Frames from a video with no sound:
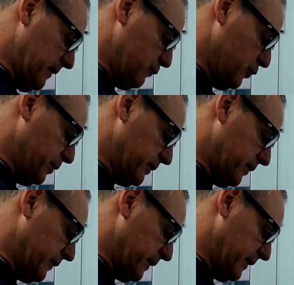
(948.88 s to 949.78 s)
would be
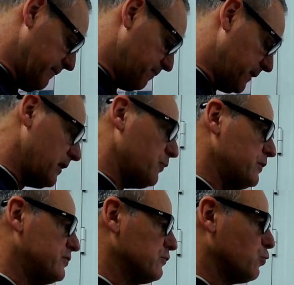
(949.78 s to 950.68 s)
doing it.
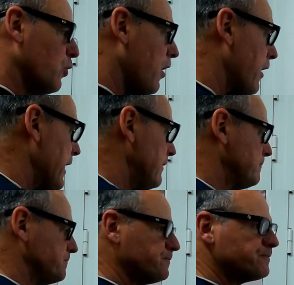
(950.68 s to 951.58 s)
Which is why
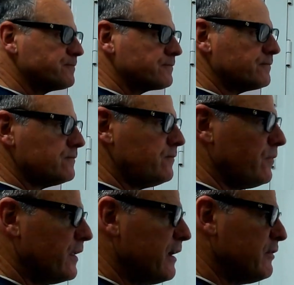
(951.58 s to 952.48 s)

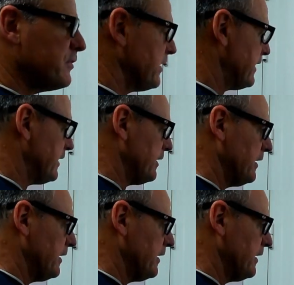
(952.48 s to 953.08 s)
everything,